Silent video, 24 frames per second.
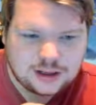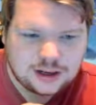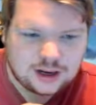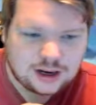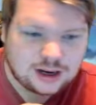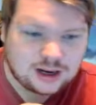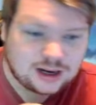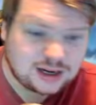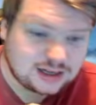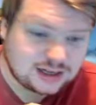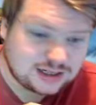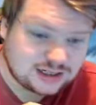
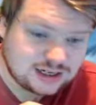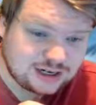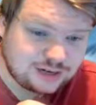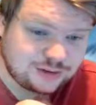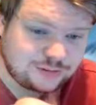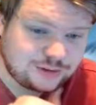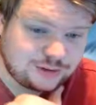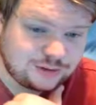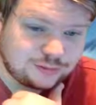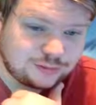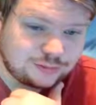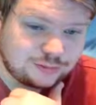I can see if
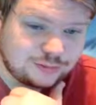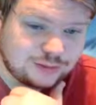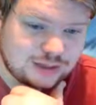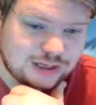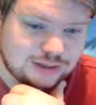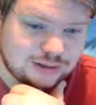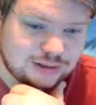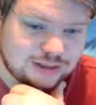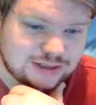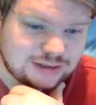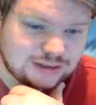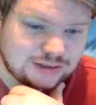you when
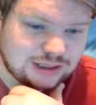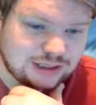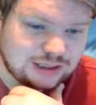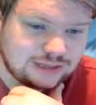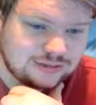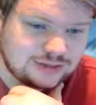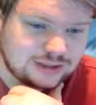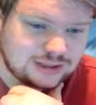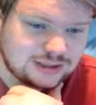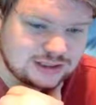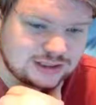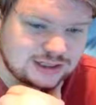you enter and leave.
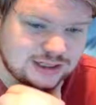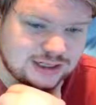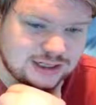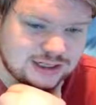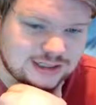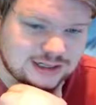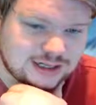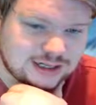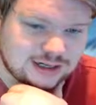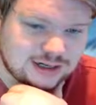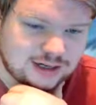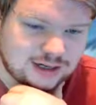So you can see that
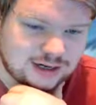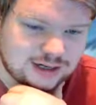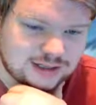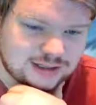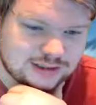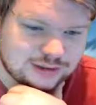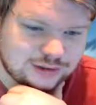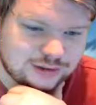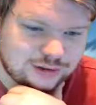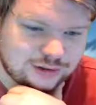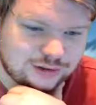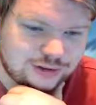Tech Guy is
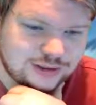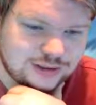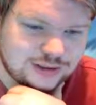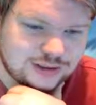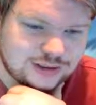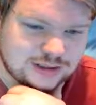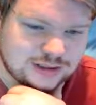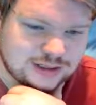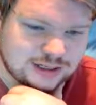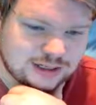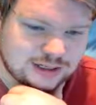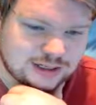joined,
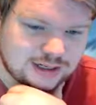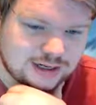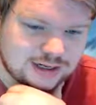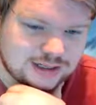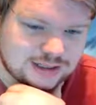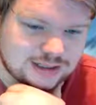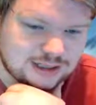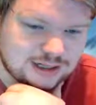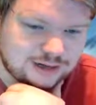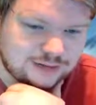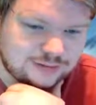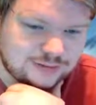Tech Guy is
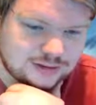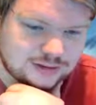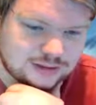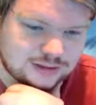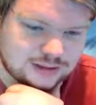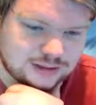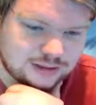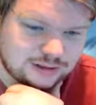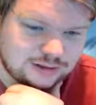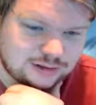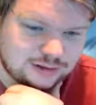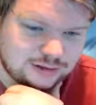left,
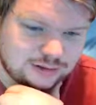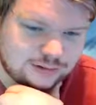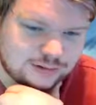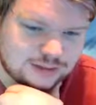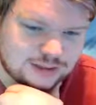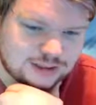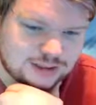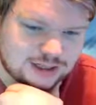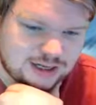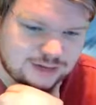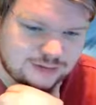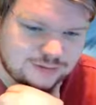Secret Lotus
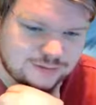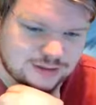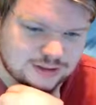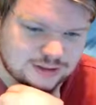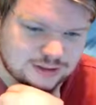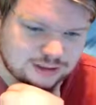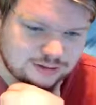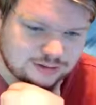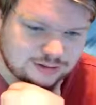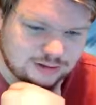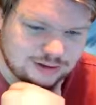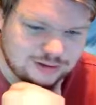is left,
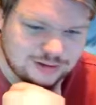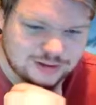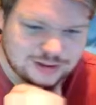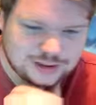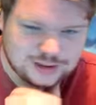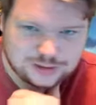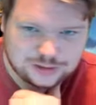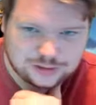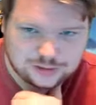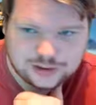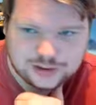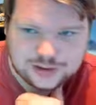Secret Lotus is
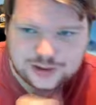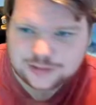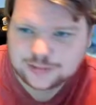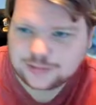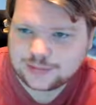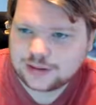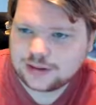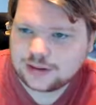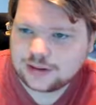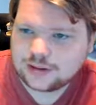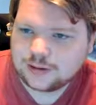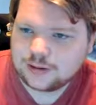joined.
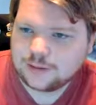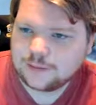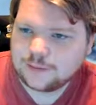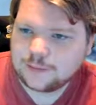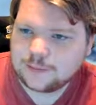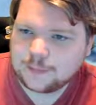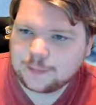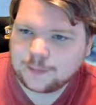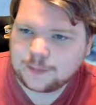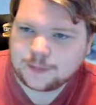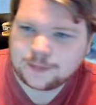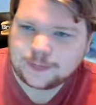
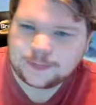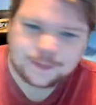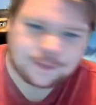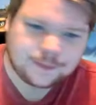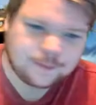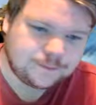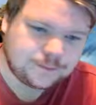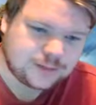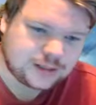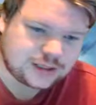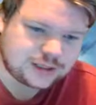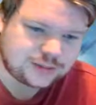
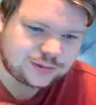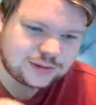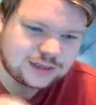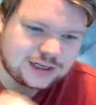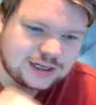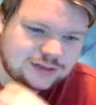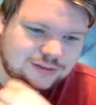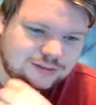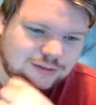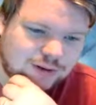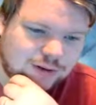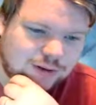So that's what
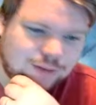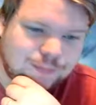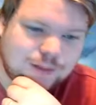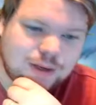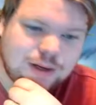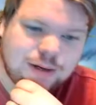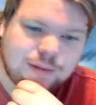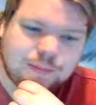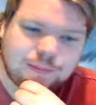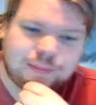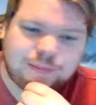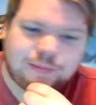that's for.
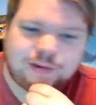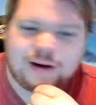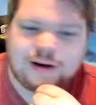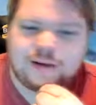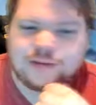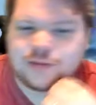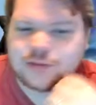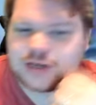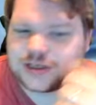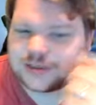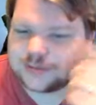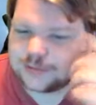Private
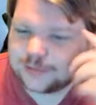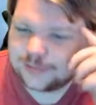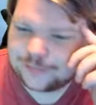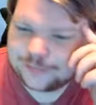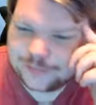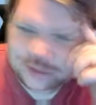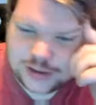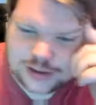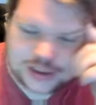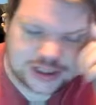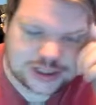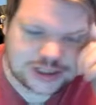whisper on
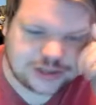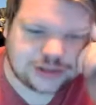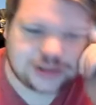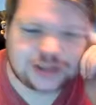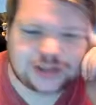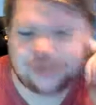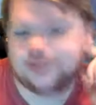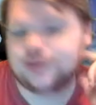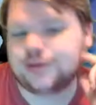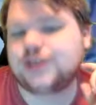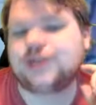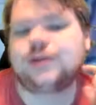first entry.
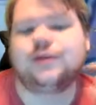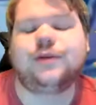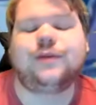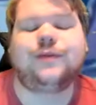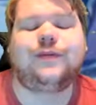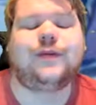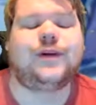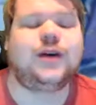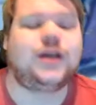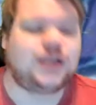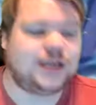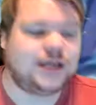So when someone
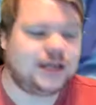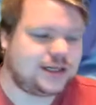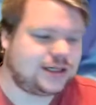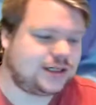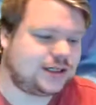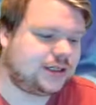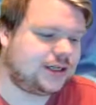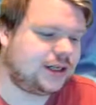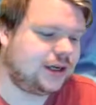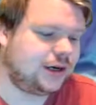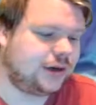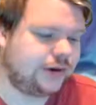first enters
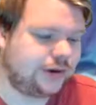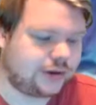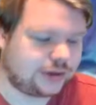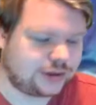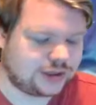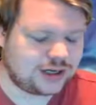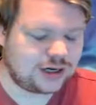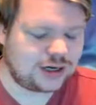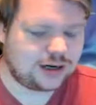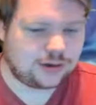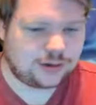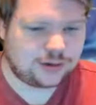your
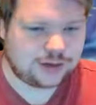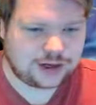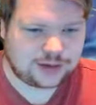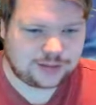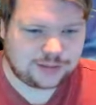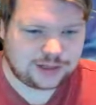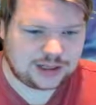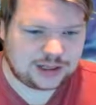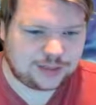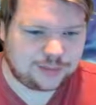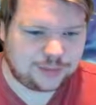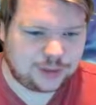channel, you can
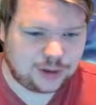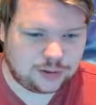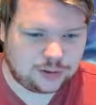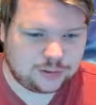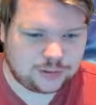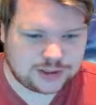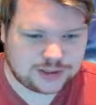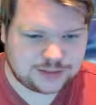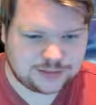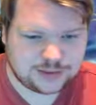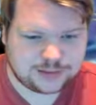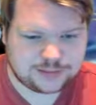make the bot
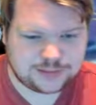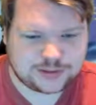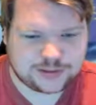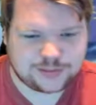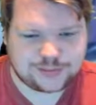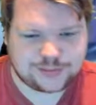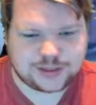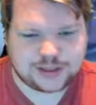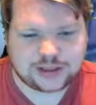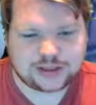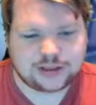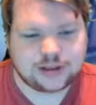whisper them
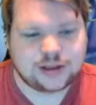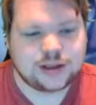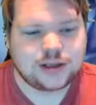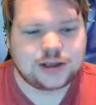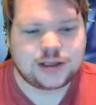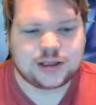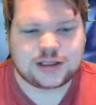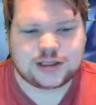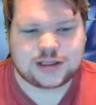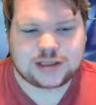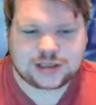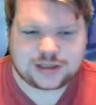something.
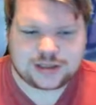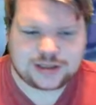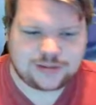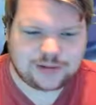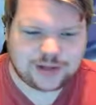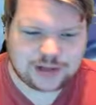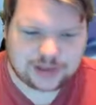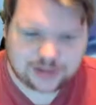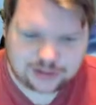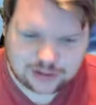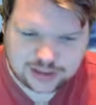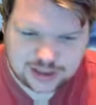This is a
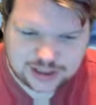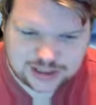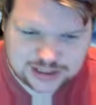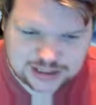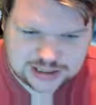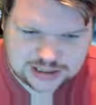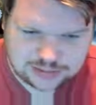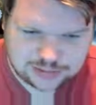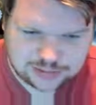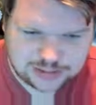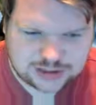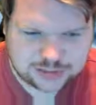generally good idea
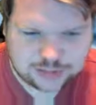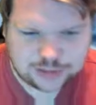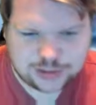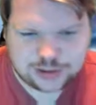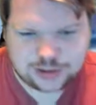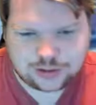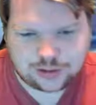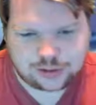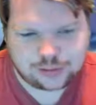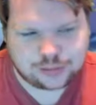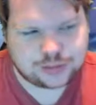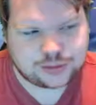to whisper
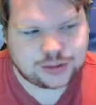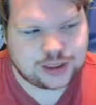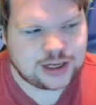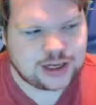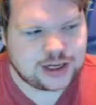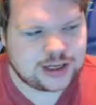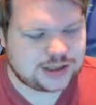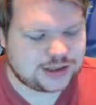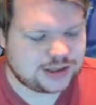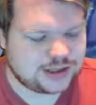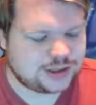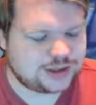your
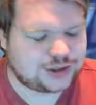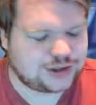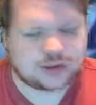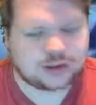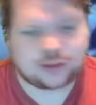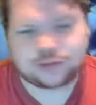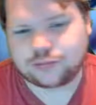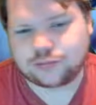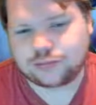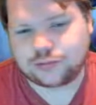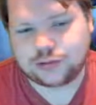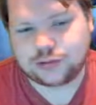
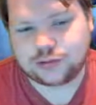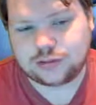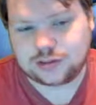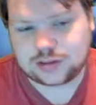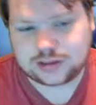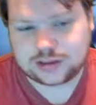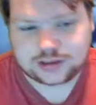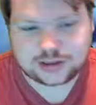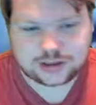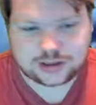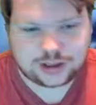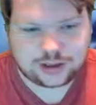channel rules
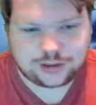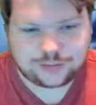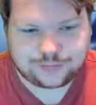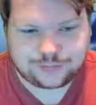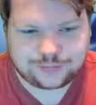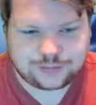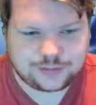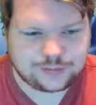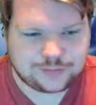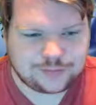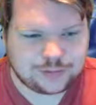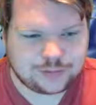and stuff
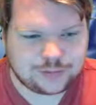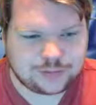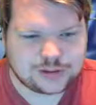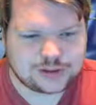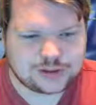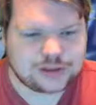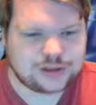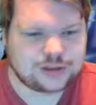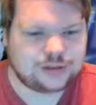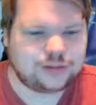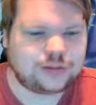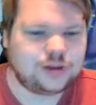if you want
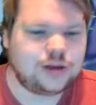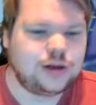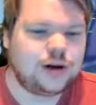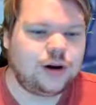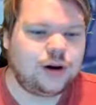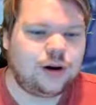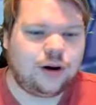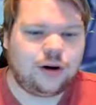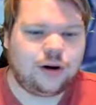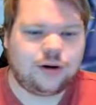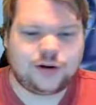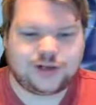to,
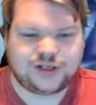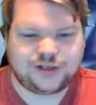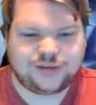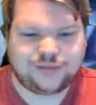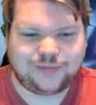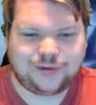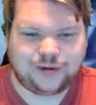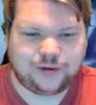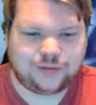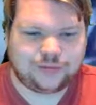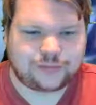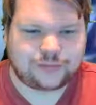or a
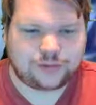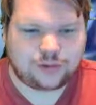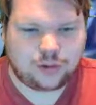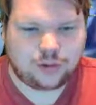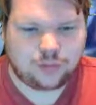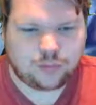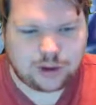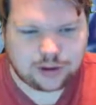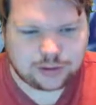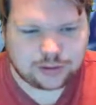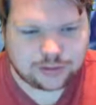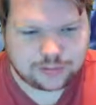general overall
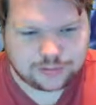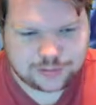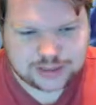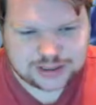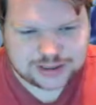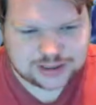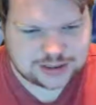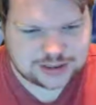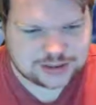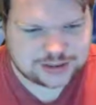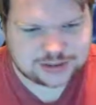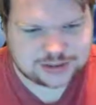welcome
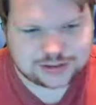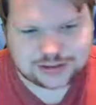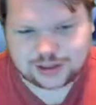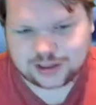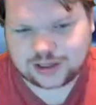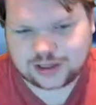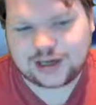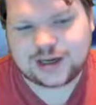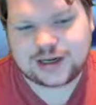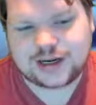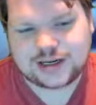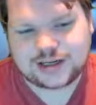message, something
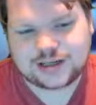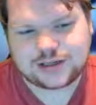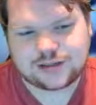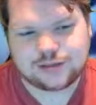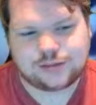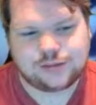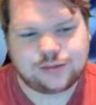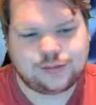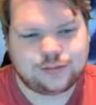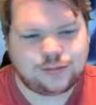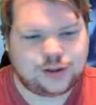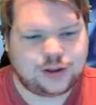I need to
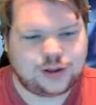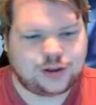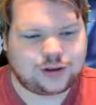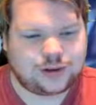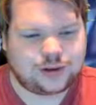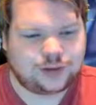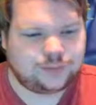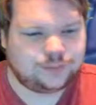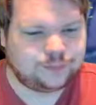work on.